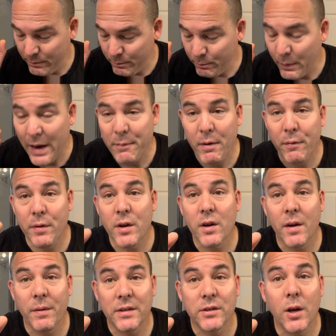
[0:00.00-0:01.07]
review
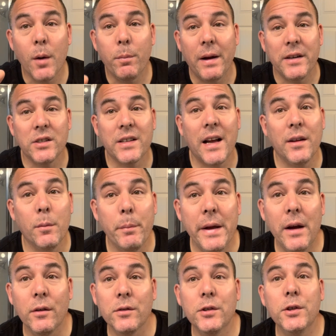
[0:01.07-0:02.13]
of a soap I just got in the
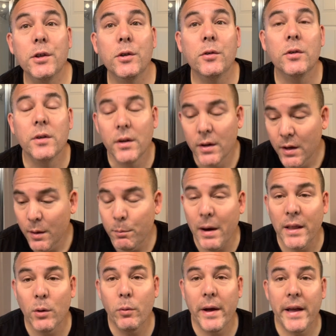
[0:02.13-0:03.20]
mail too, by
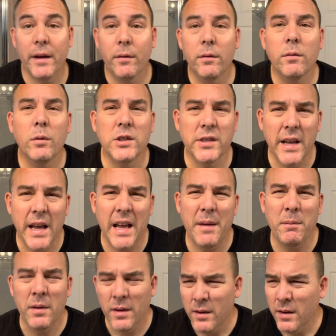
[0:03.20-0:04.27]
the way, which
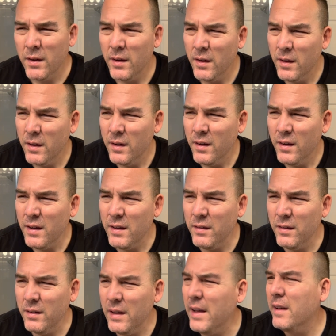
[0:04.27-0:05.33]
came
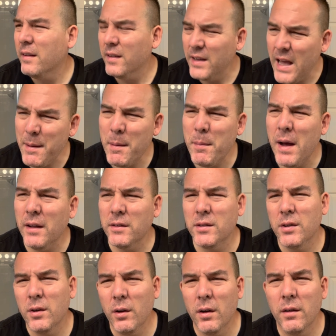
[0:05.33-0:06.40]
about
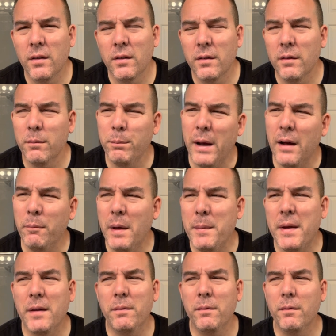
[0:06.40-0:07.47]

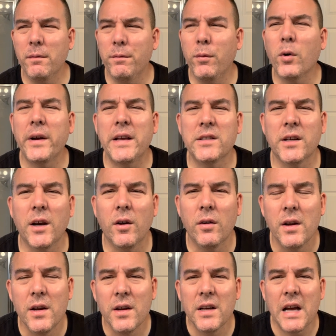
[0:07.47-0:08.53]
maybe 4 days
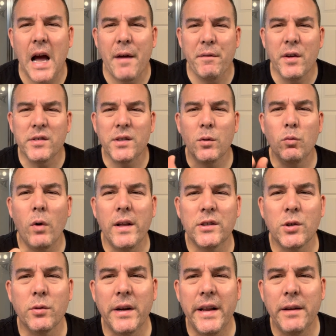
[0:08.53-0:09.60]
ago. I've used it once
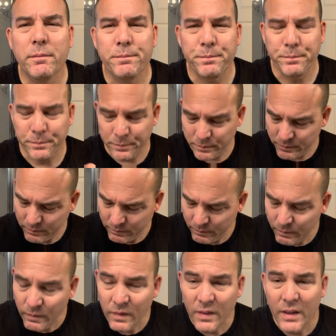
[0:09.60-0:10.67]
already.
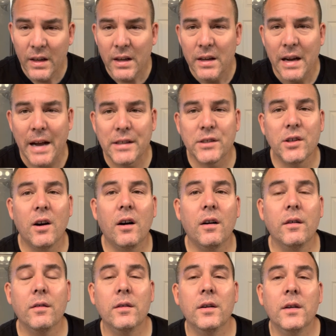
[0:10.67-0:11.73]
I
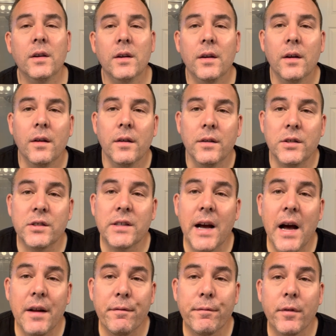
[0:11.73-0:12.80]
saw Scott